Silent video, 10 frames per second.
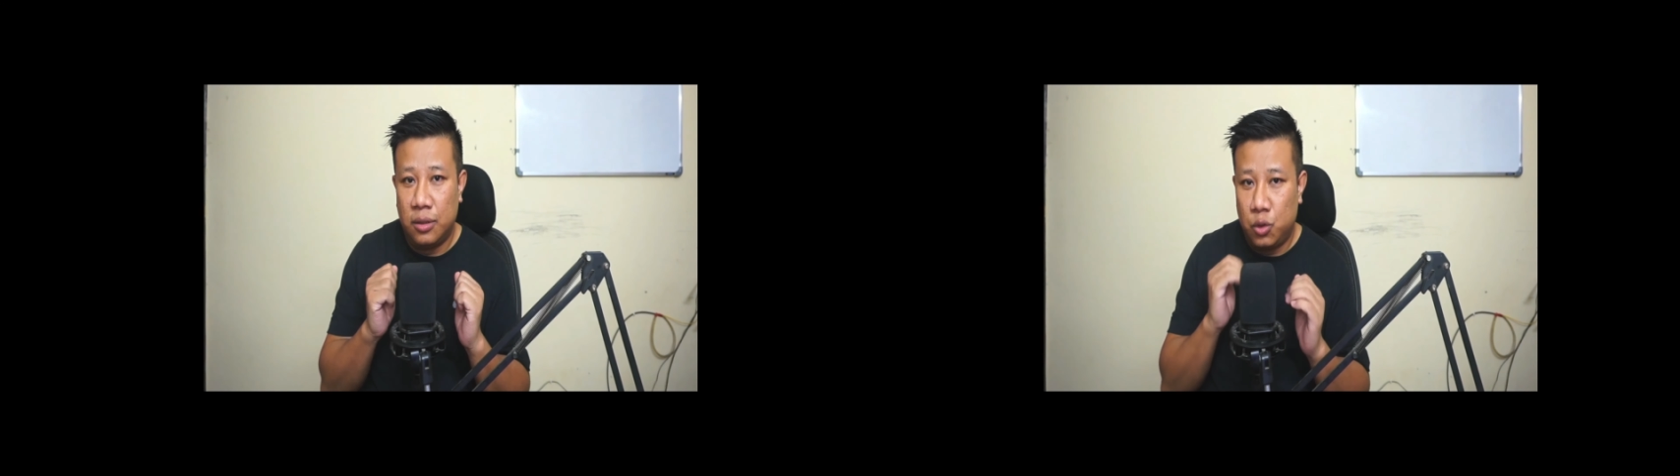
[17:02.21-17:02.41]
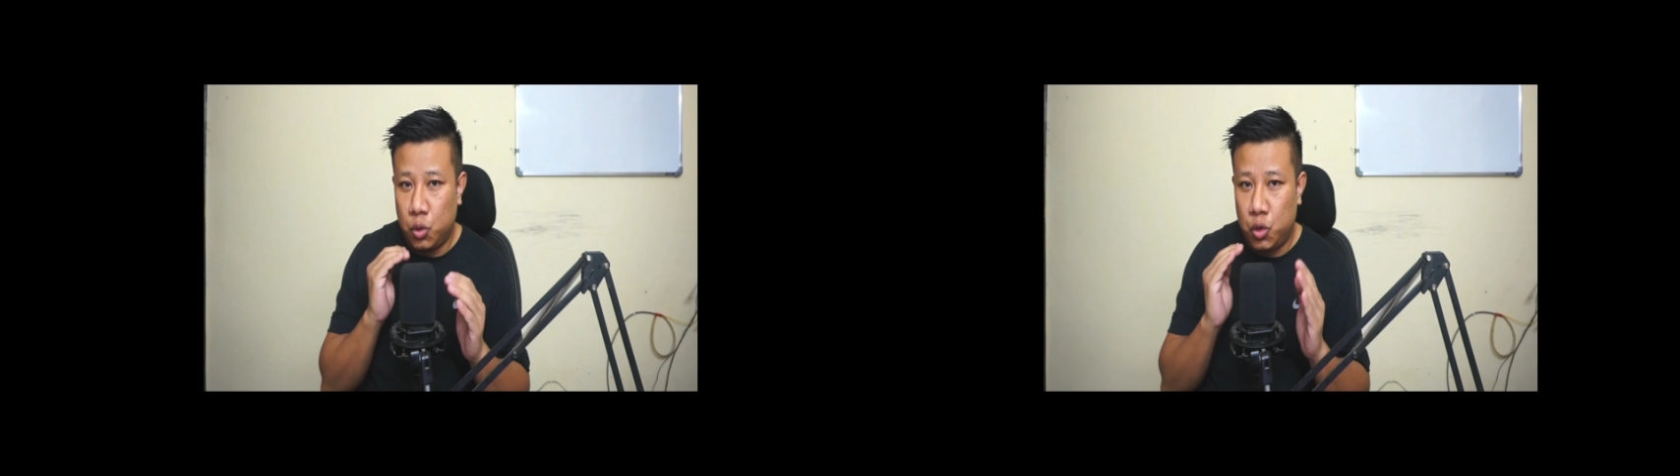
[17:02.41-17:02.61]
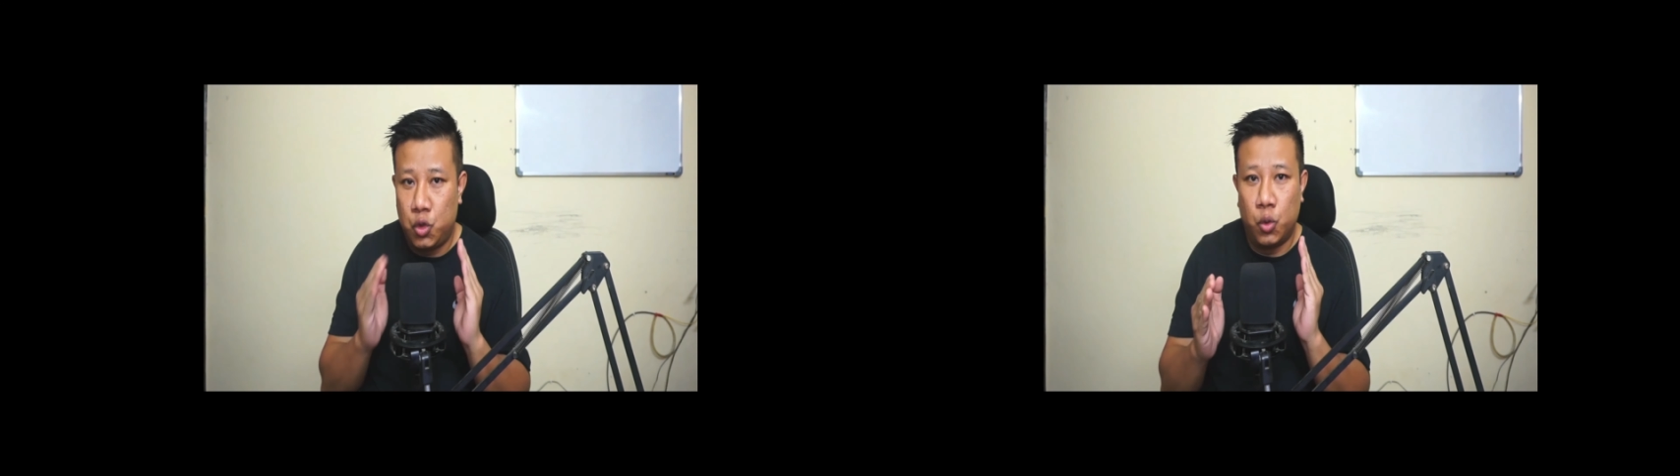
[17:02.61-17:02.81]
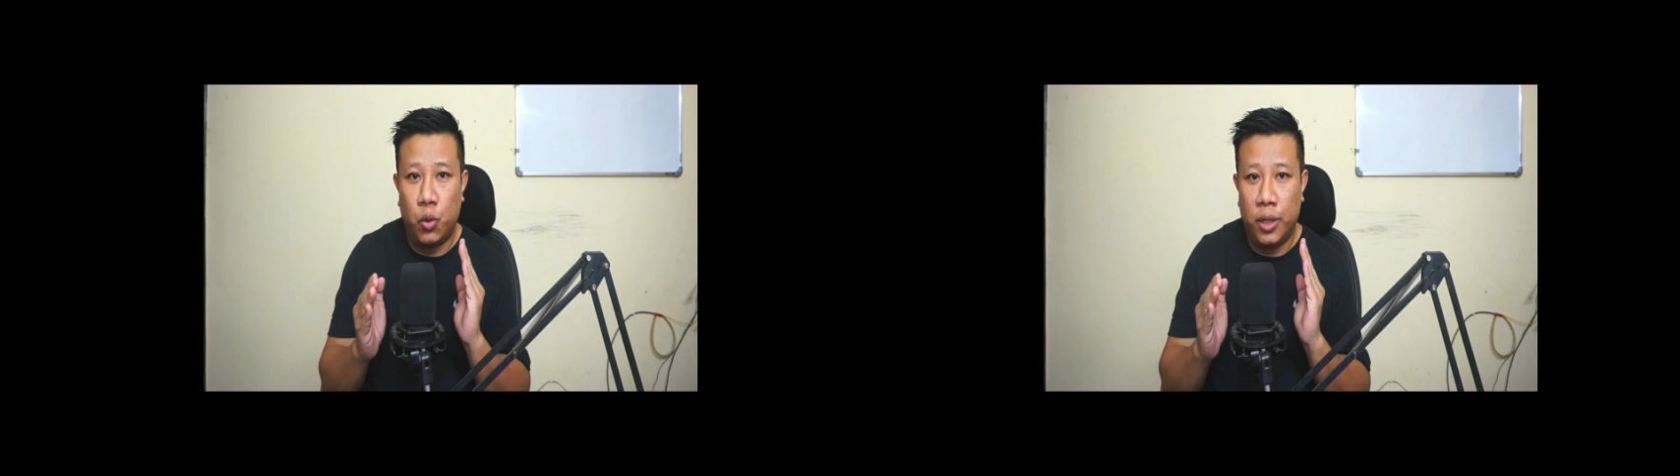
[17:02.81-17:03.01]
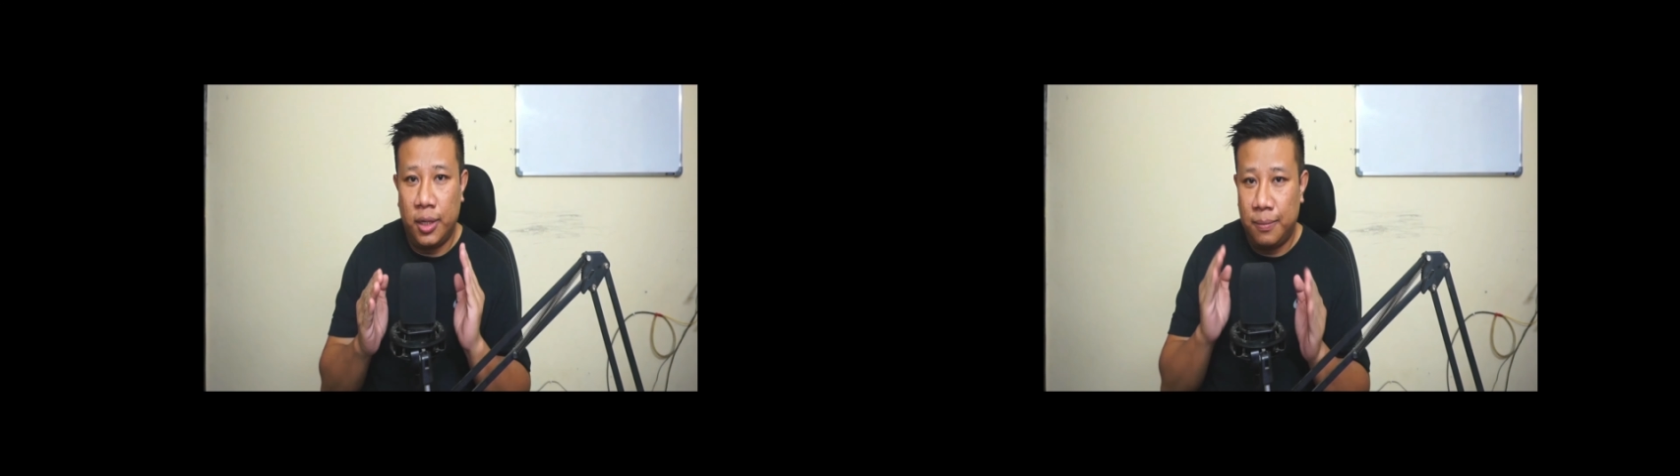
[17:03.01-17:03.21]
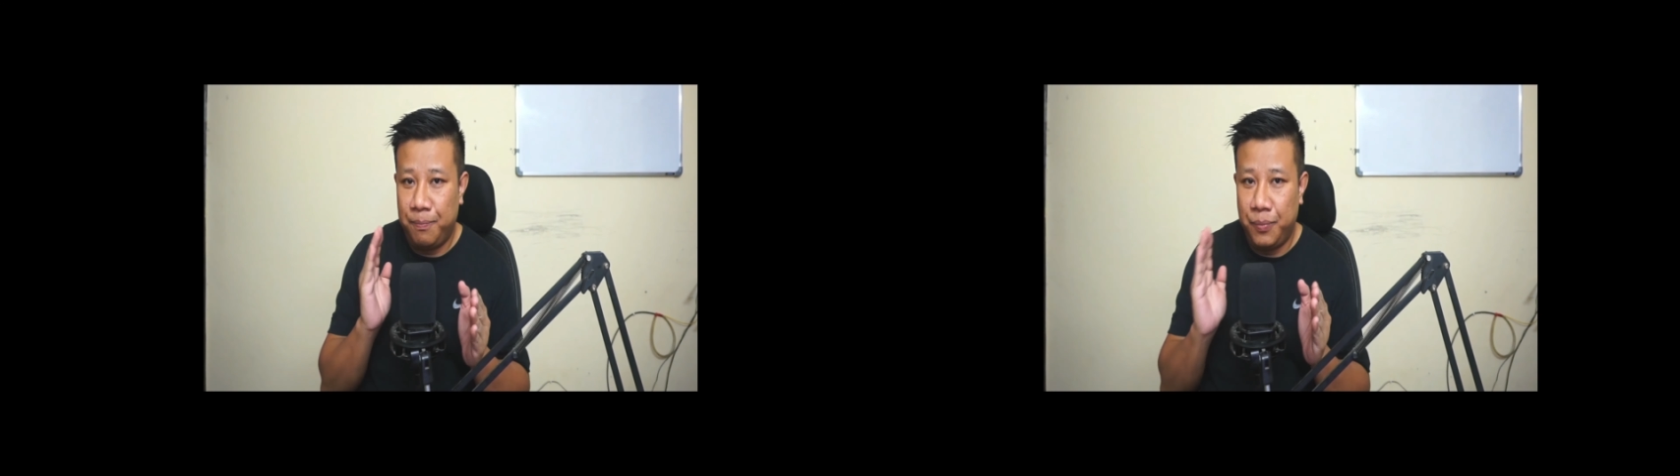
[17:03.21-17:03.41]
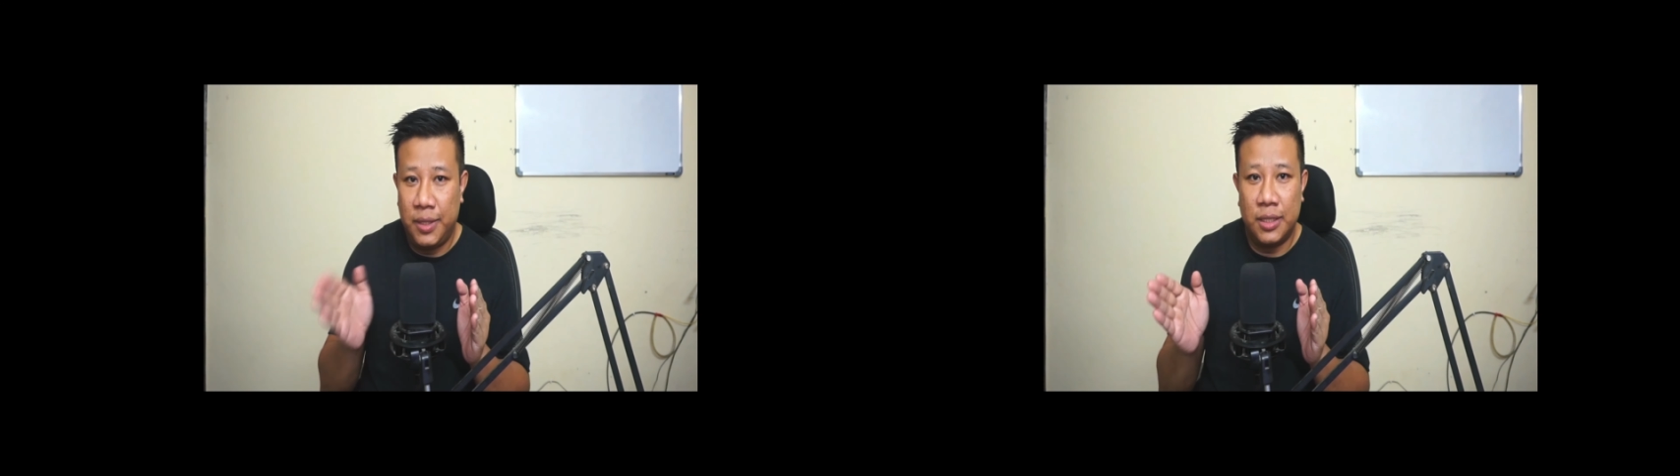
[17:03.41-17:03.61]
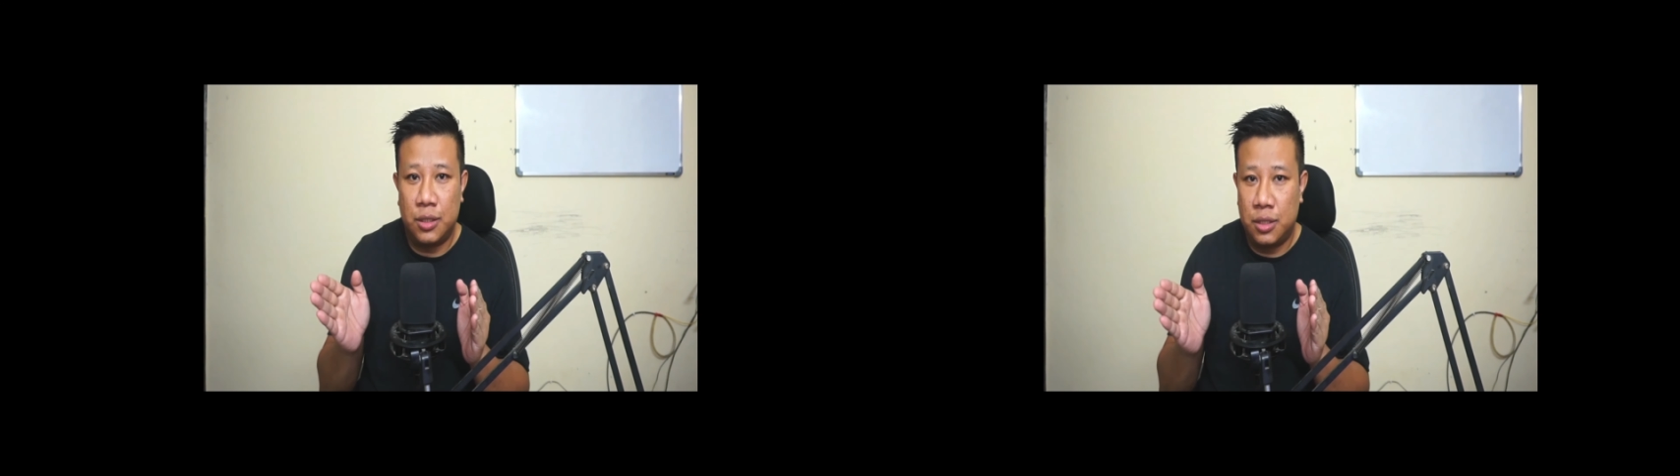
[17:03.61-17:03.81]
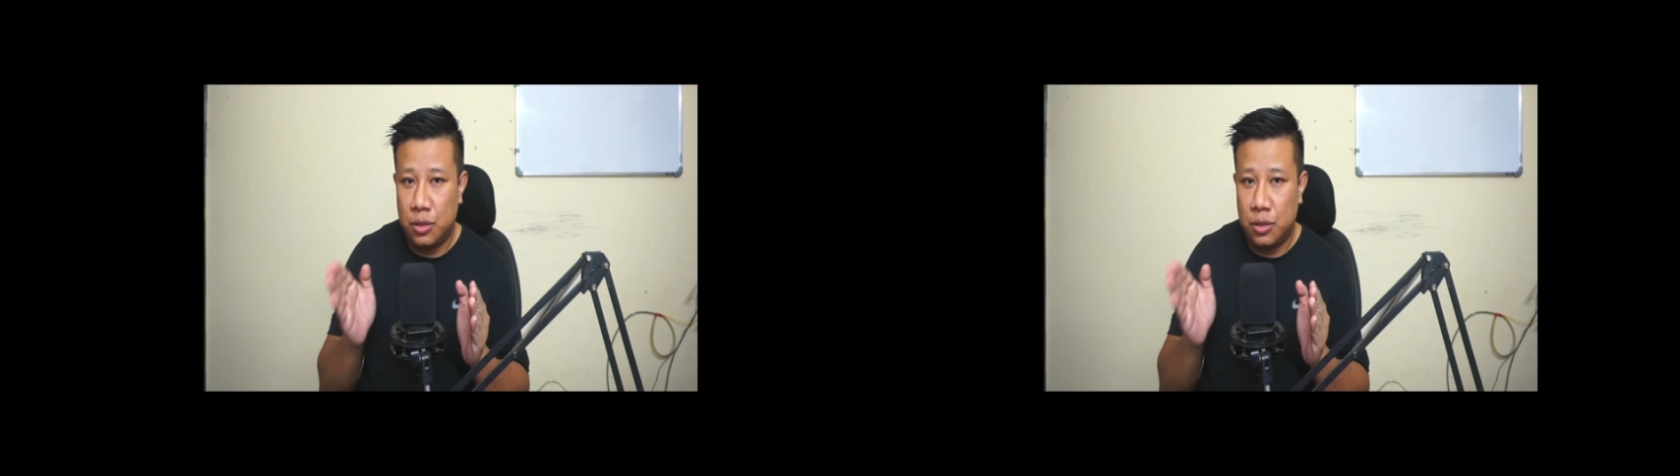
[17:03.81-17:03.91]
to join this